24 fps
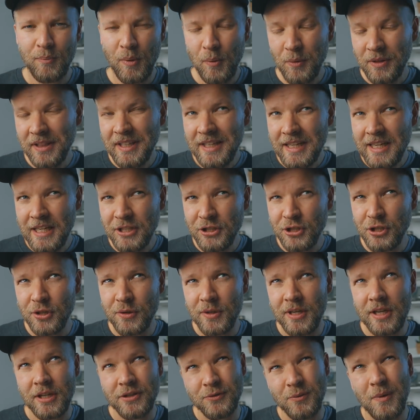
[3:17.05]
But what the issue
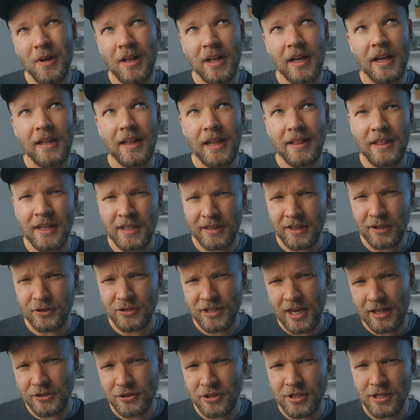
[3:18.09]
here is, well, I think there's
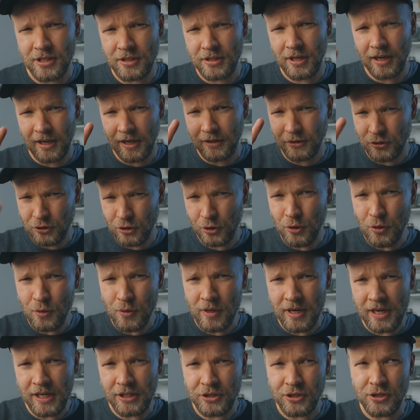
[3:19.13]
actually uh,
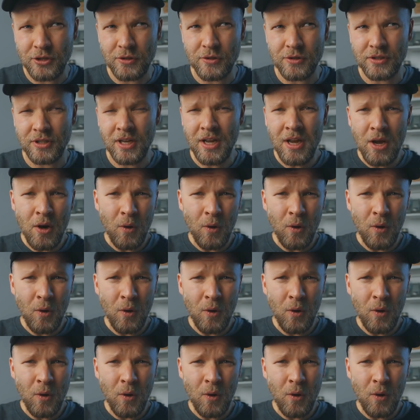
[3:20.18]
two issues.